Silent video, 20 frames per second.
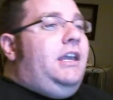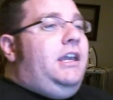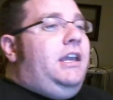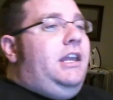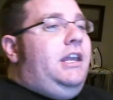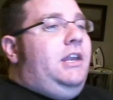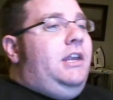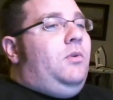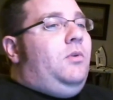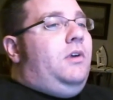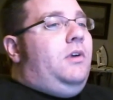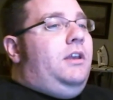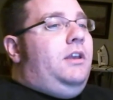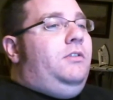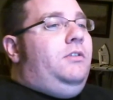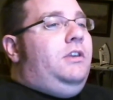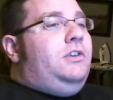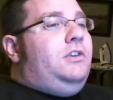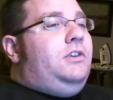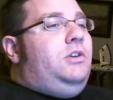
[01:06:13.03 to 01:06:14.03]
Anyway,
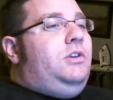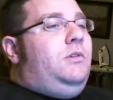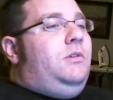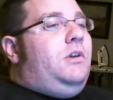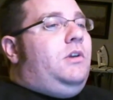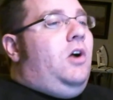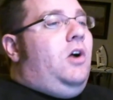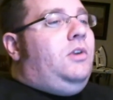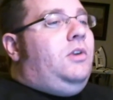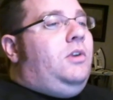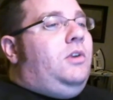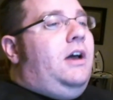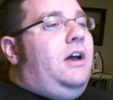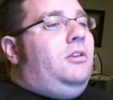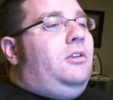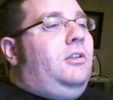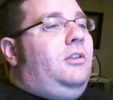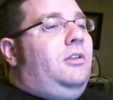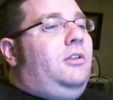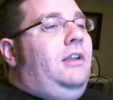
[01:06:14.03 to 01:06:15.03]
then she called
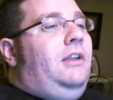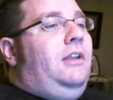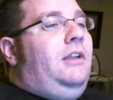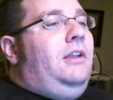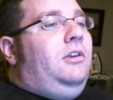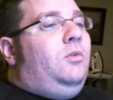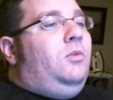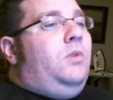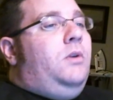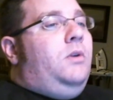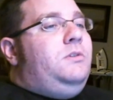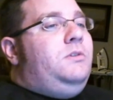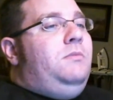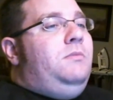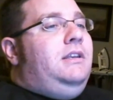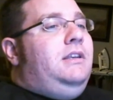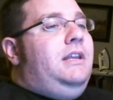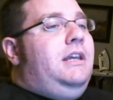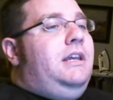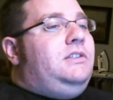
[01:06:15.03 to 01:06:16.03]
out Layla, Rosa
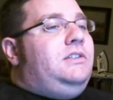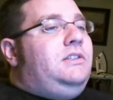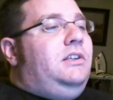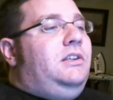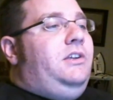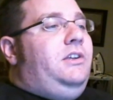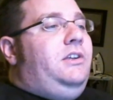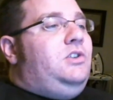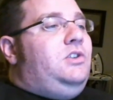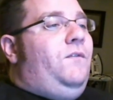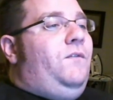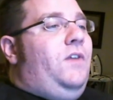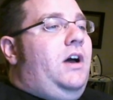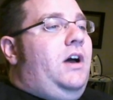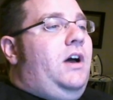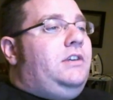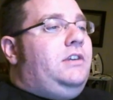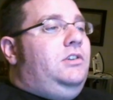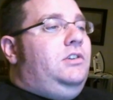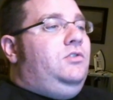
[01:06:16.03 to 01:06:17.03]
Mendez, and Alicia
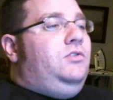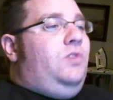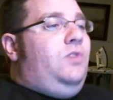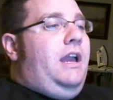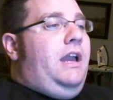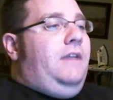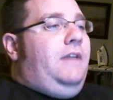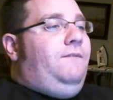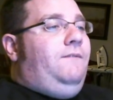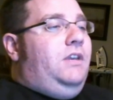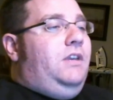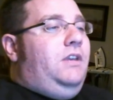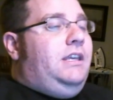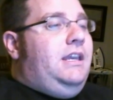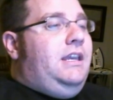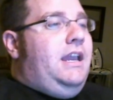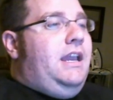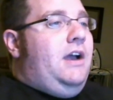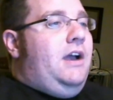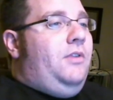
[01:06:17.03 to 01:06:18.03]
Fox to drag
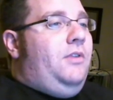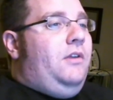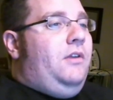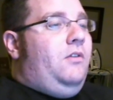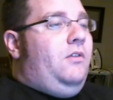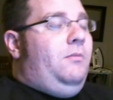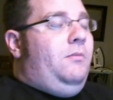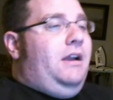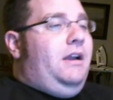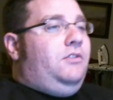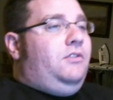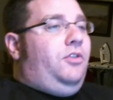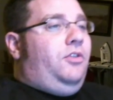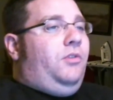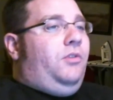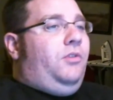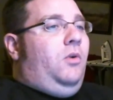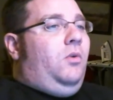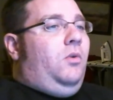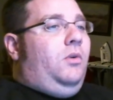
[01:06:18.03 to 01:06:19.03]
Vicky out. They were about to
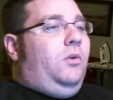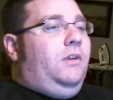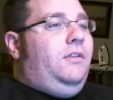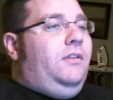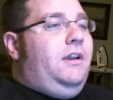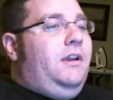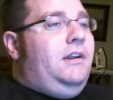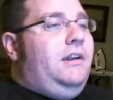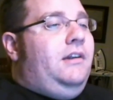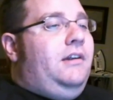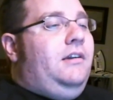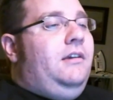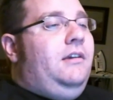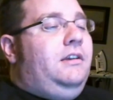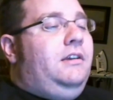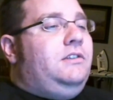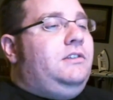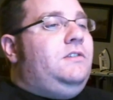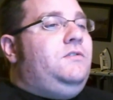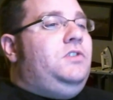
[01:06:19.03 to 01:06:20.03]
throw her in there
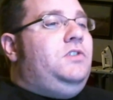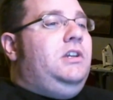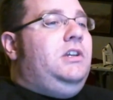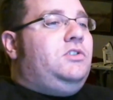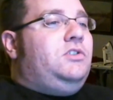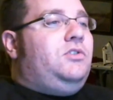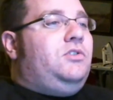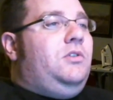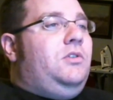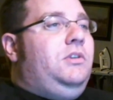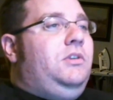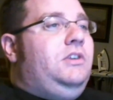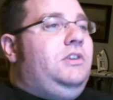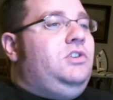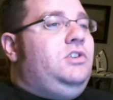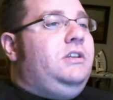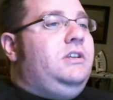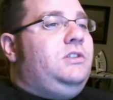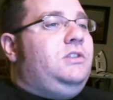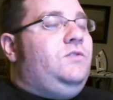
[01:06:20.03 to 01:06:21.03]
because if she gets thrown in,
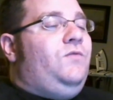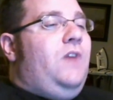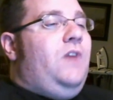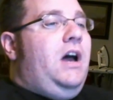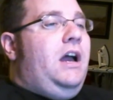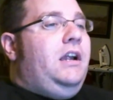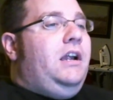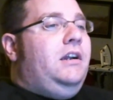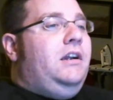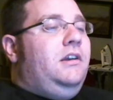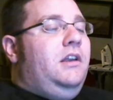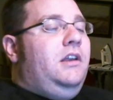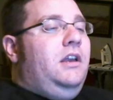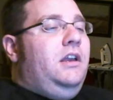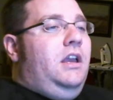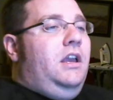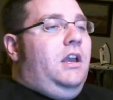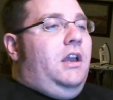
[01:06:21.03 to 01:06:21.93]
she gets fired.